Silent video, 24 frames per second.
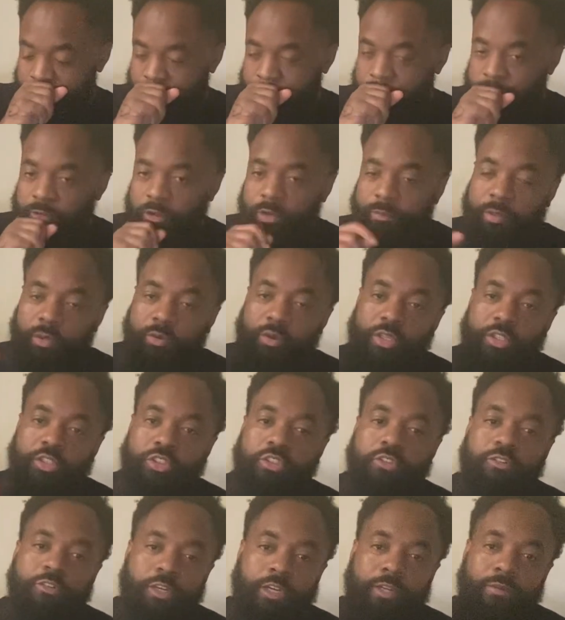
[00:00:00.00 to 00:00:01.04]
Follow me on
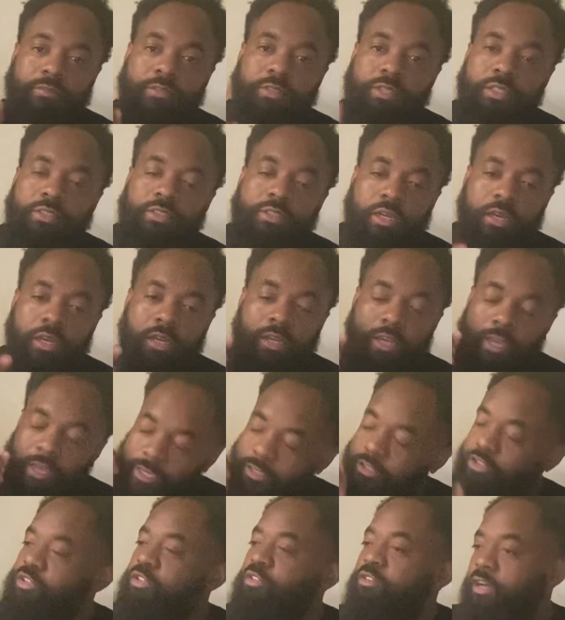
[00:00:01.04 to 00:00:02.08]
Instagram,
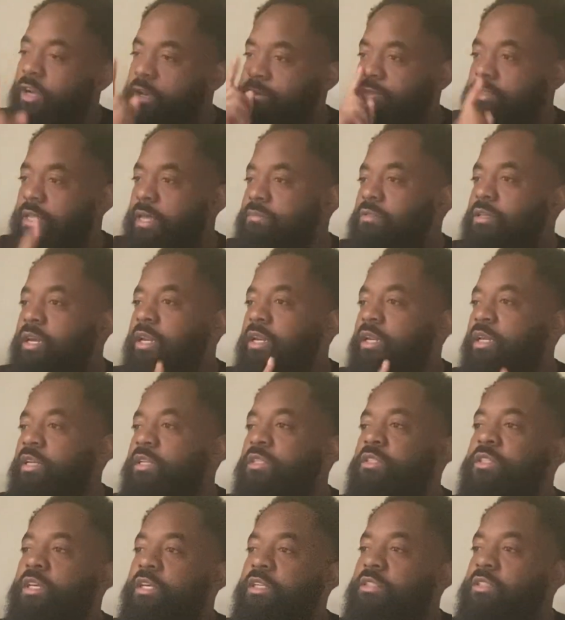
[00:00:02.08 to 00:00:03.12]
Snapchat, and
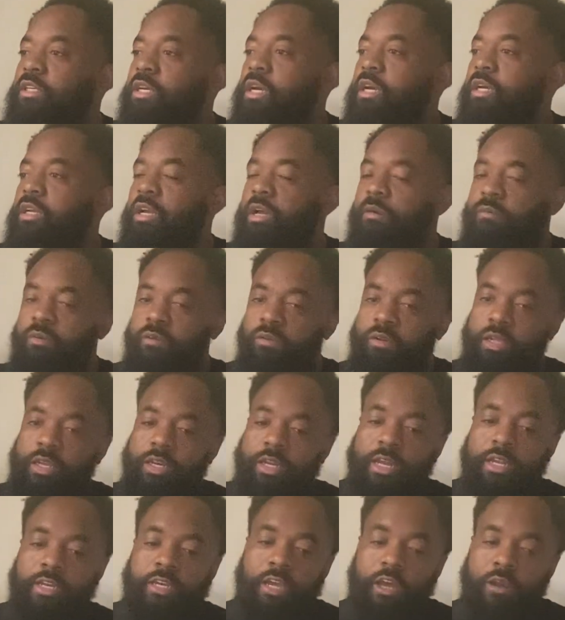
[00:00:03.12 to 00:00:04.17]
TikTok. I'm gonna leave
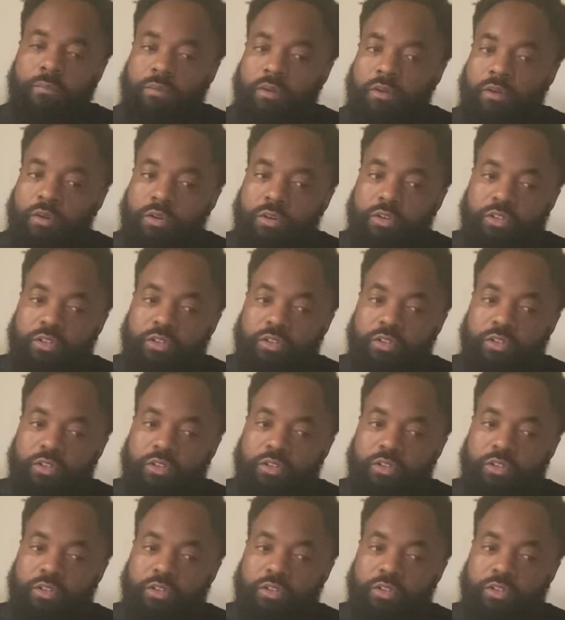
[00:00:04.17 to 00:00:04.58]
that down below in the